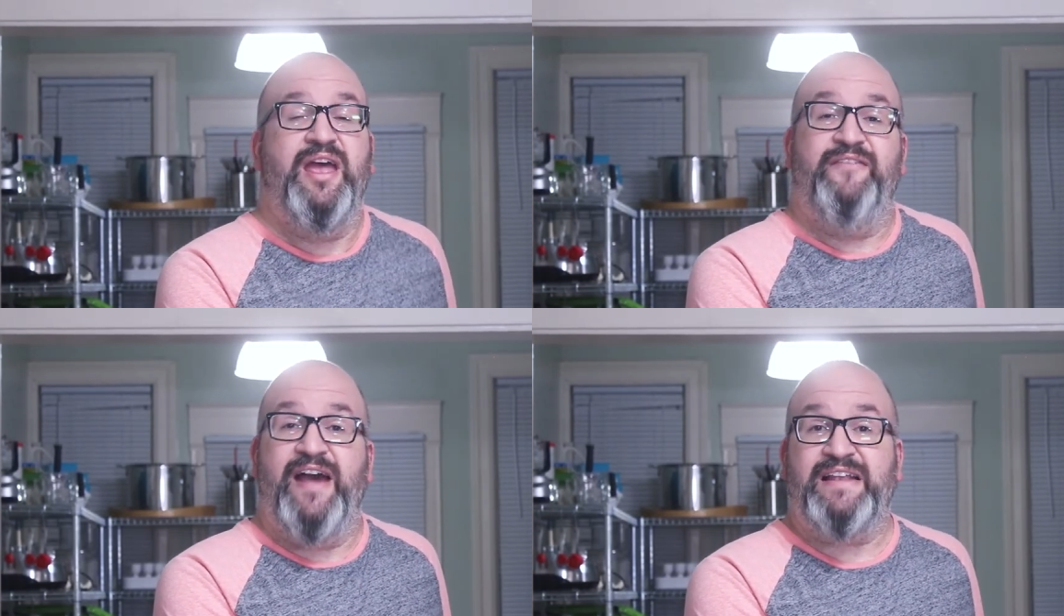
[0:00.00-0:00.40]

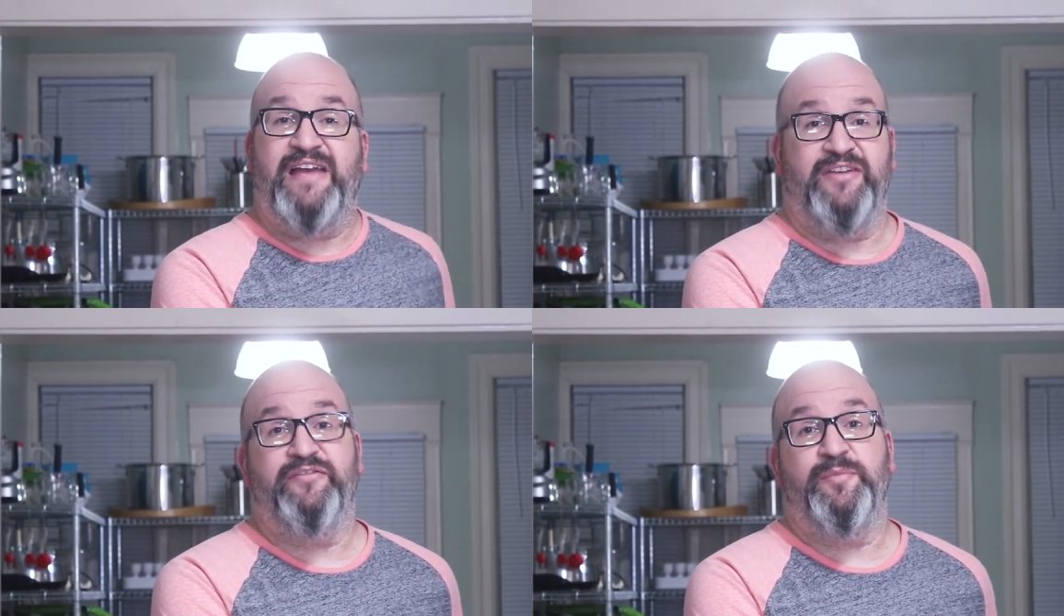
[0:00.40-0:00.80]
In fact,
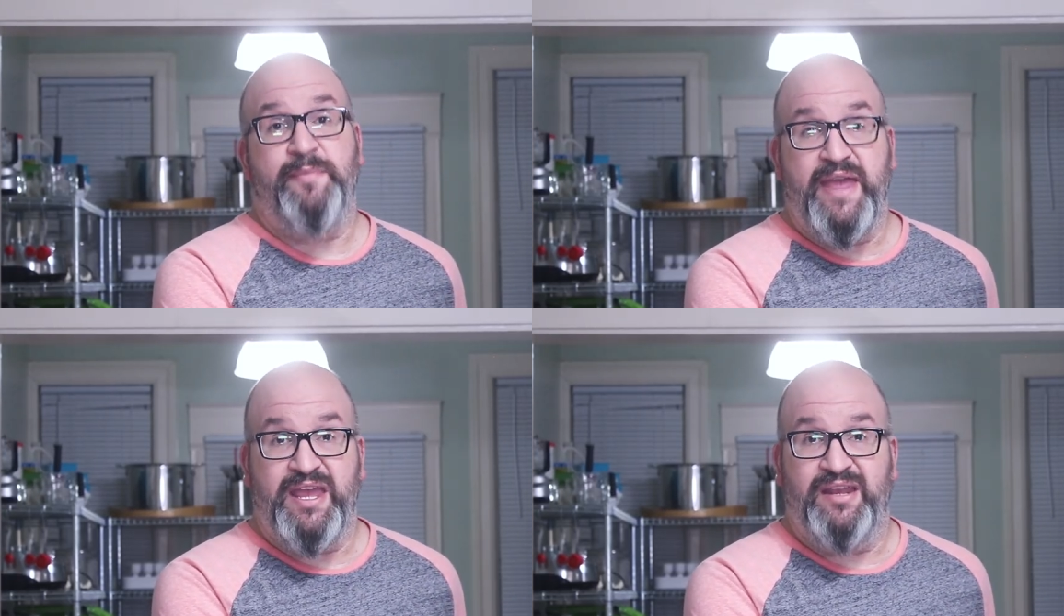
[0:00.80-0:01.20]
I've
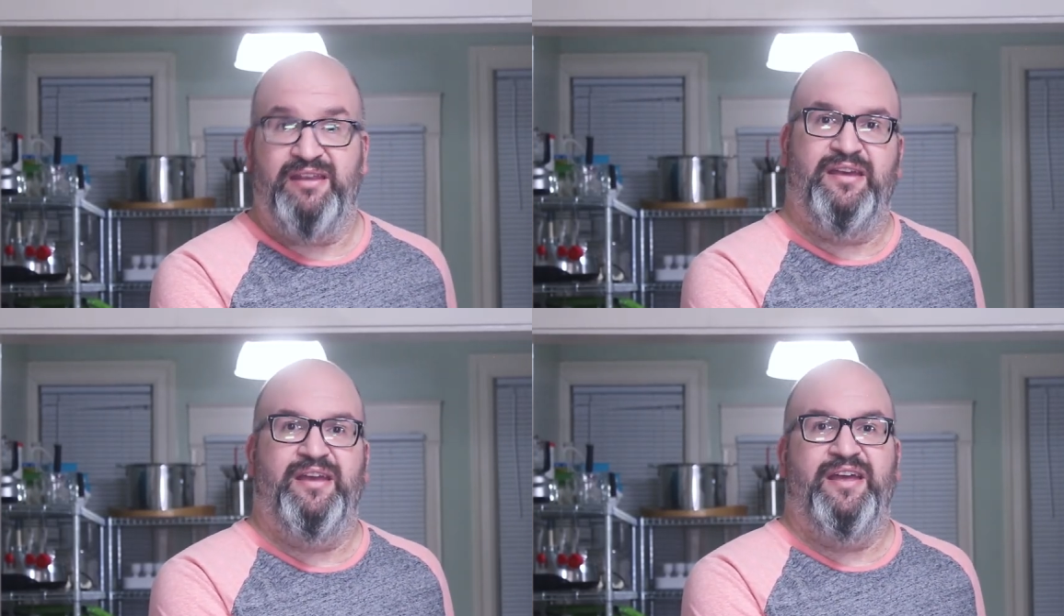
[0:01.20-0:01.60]
even
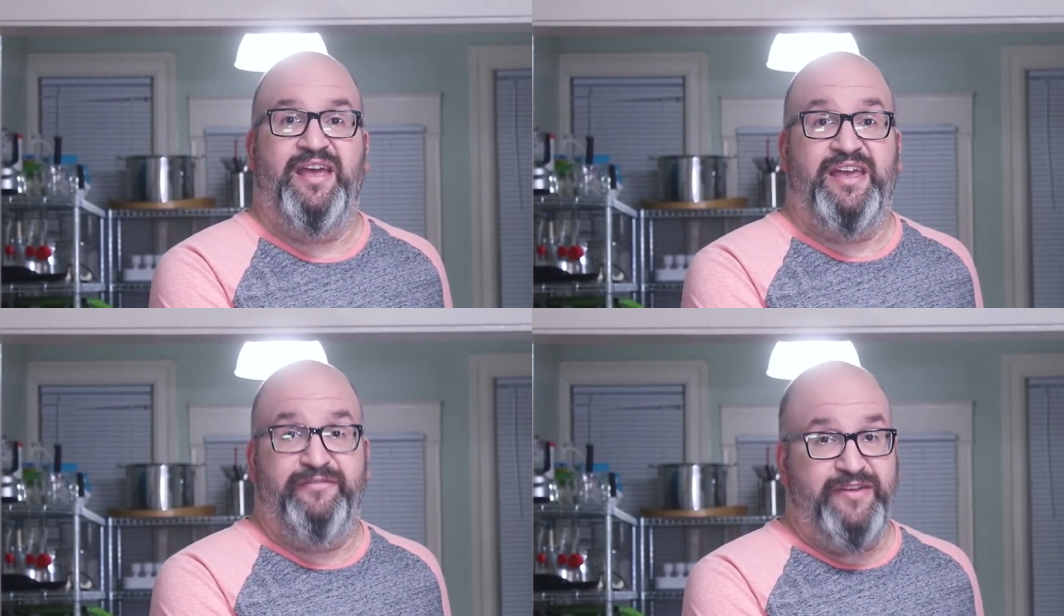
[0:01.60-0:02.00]
made
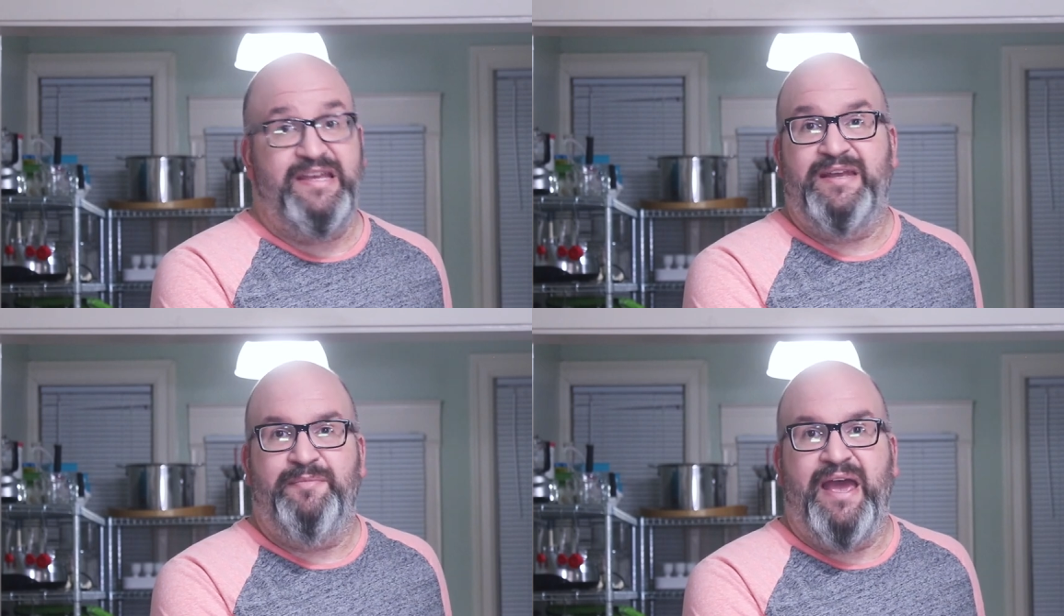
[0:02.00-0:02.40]
a
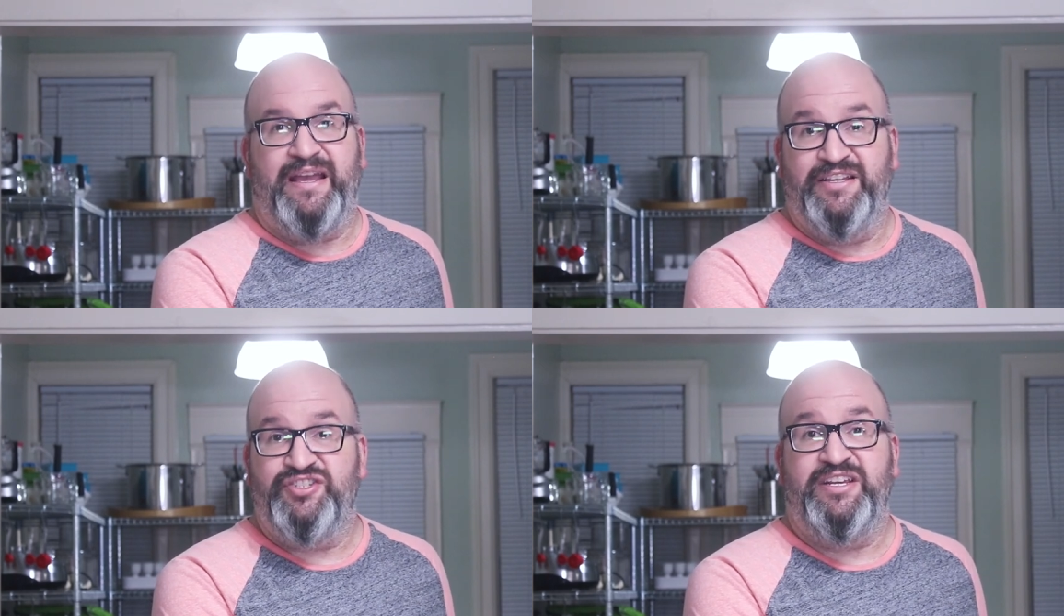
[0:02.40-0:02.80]
vegan
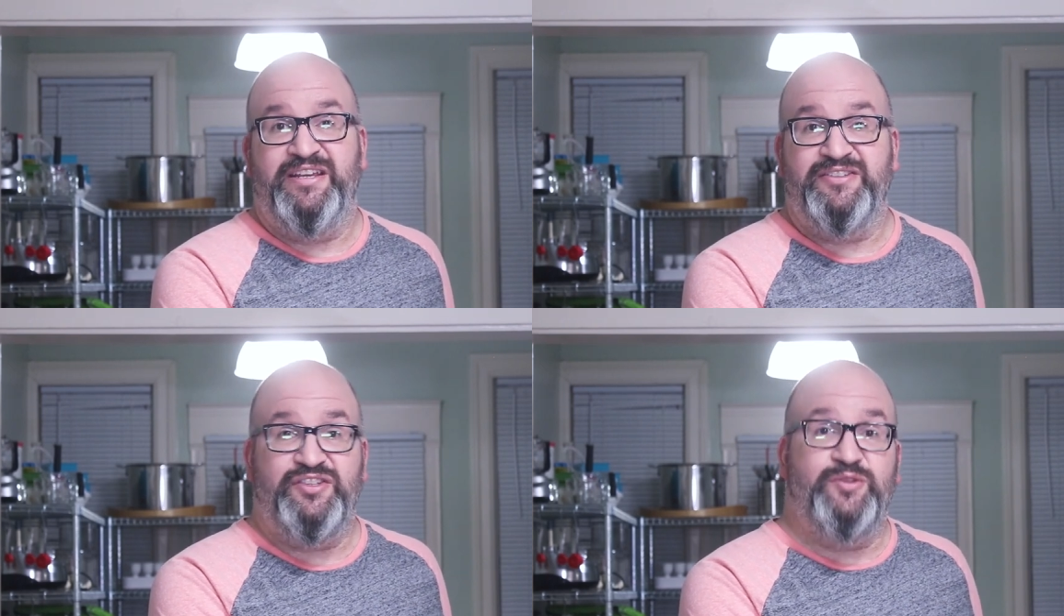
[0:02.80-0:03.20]
mac and
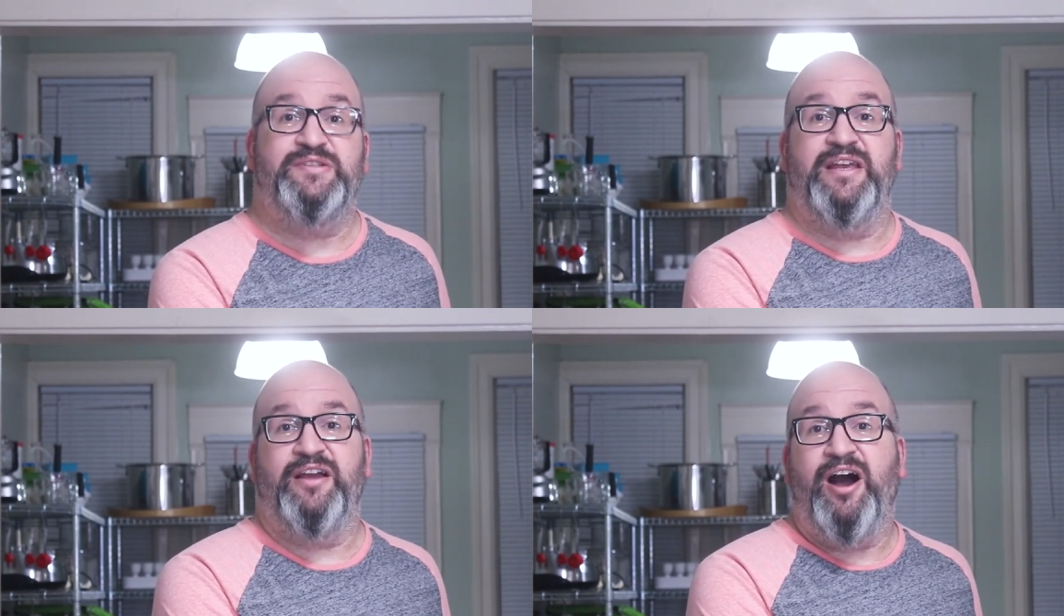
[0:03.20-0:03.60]
cheese
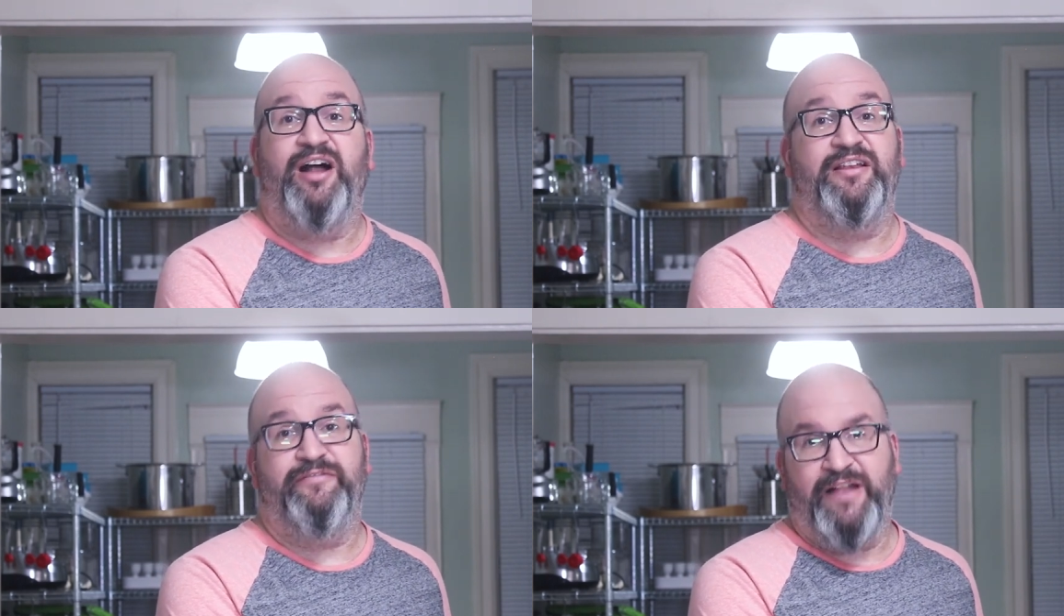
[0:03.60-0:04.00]
using
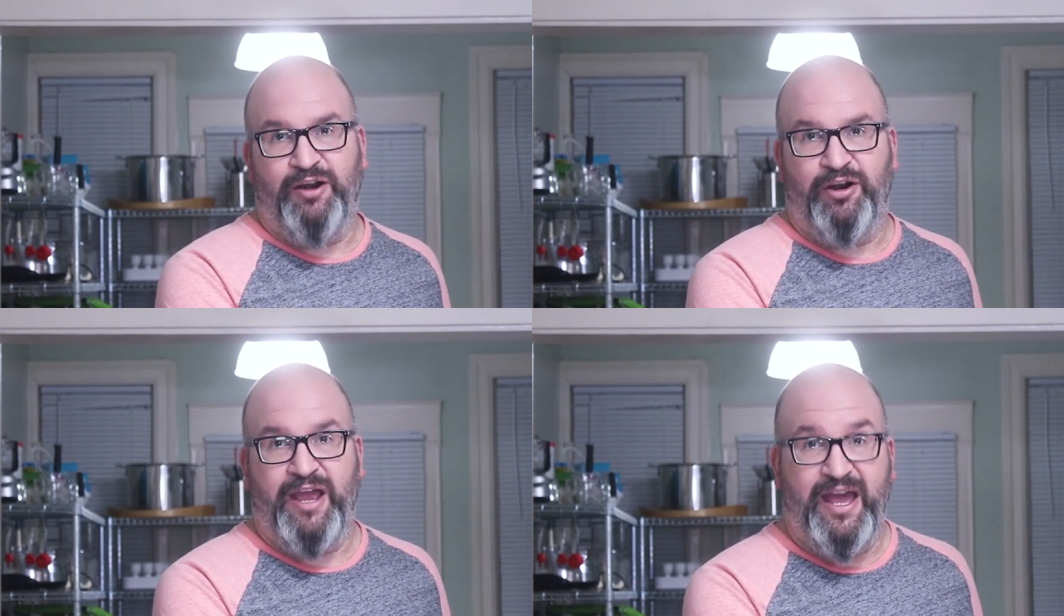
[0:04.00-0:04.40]

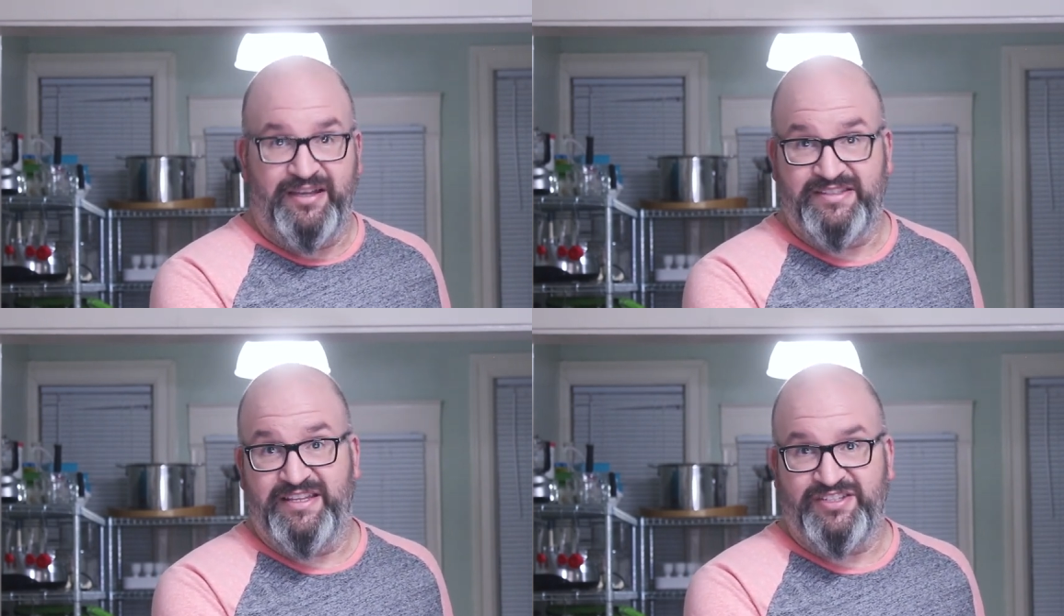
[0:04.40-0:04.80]
cauliflower
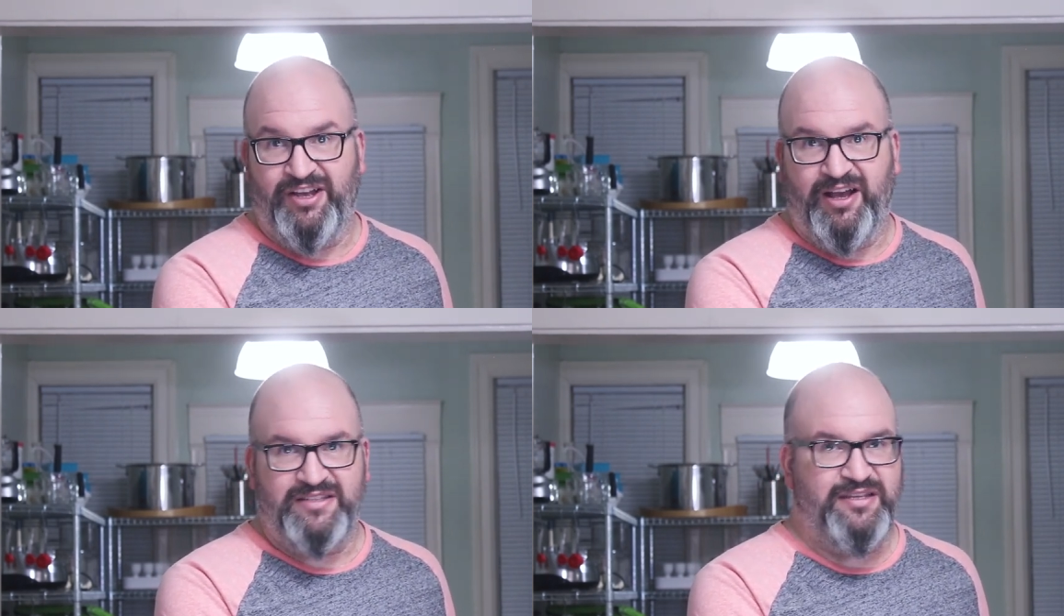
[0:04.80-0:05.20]
as the
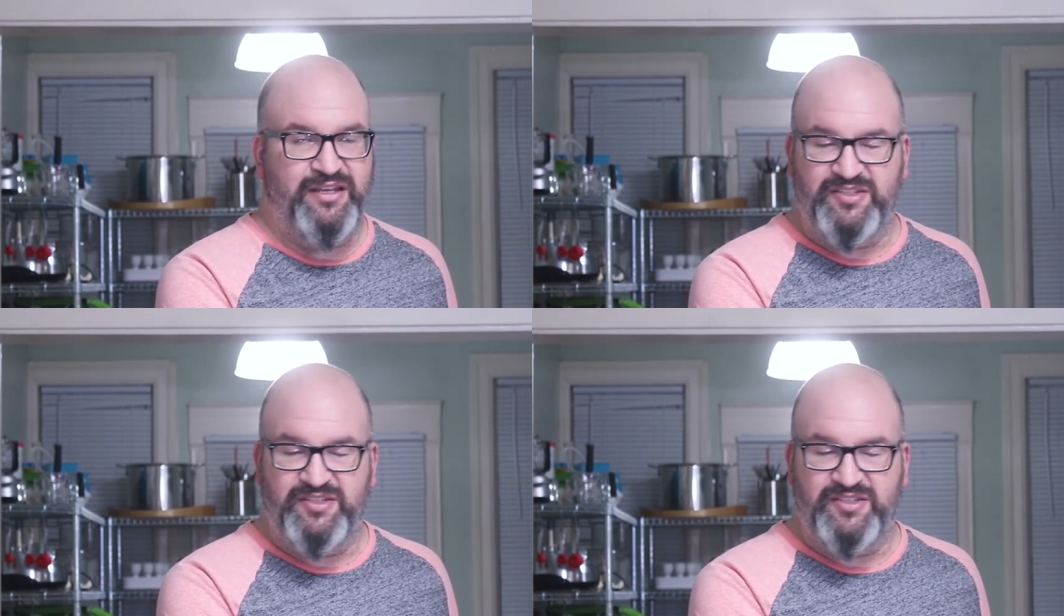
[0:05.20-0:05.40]
sauce.